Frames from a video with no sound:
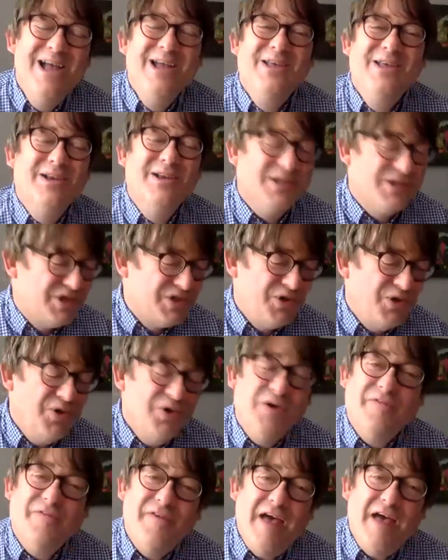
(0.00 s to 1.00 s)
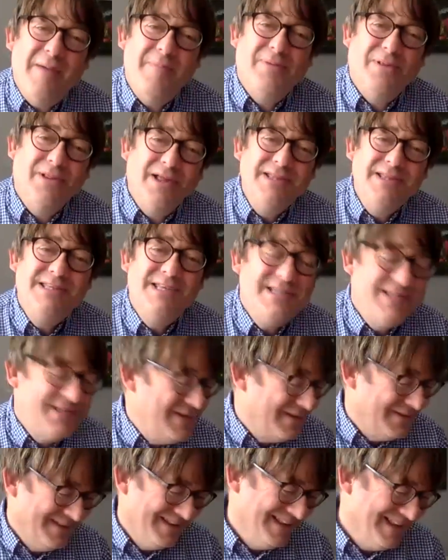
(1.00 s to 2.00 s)
You're a tour of hip
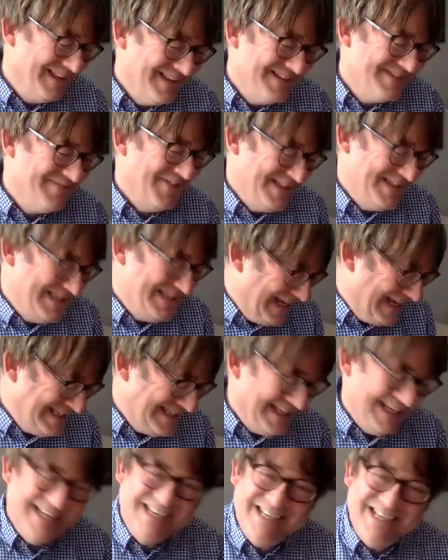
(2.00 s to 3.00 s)
London. It's fantastic.